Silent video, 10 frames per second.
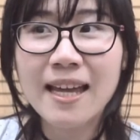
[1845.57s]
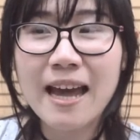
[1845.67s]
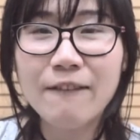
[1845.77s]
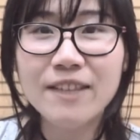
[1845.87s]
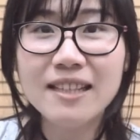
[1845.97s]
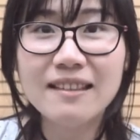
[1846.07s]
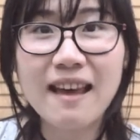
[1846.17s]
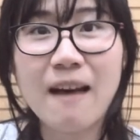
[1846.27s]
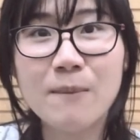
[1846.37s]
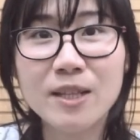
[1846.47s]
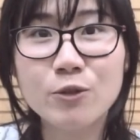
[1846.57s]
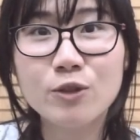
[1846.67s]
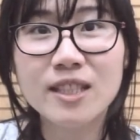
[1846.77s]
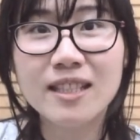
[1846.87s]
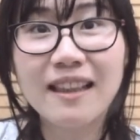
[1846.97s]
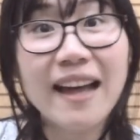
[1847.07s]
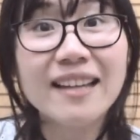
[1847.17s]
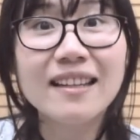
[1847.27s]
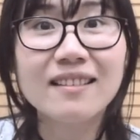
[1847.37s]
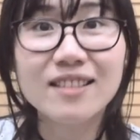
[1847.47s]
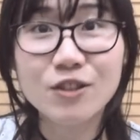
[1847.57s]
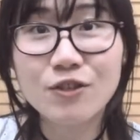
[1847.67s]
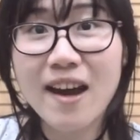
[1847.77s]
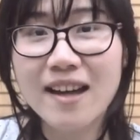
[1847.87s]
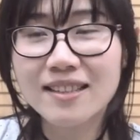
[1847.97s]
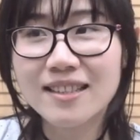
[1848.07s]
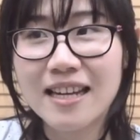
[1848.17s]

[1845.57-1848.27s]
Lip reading: having them actually liking the dress,